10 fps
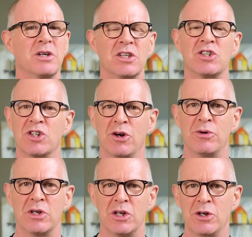to show
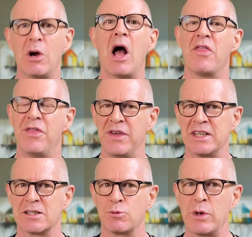you
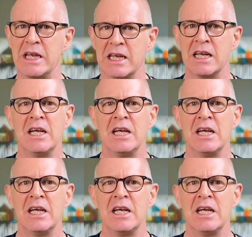this week.